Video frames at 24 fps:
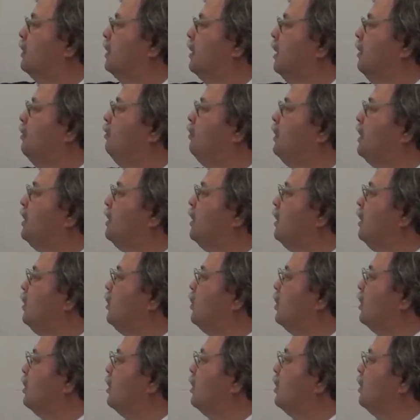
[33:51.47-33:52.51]
some
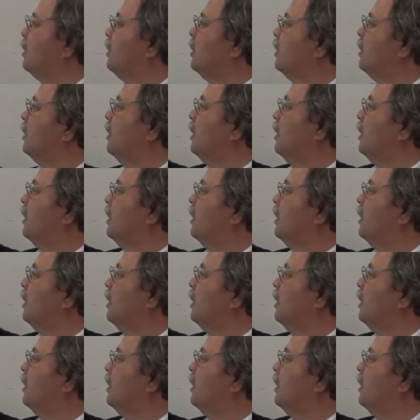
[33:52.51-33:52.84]
positions,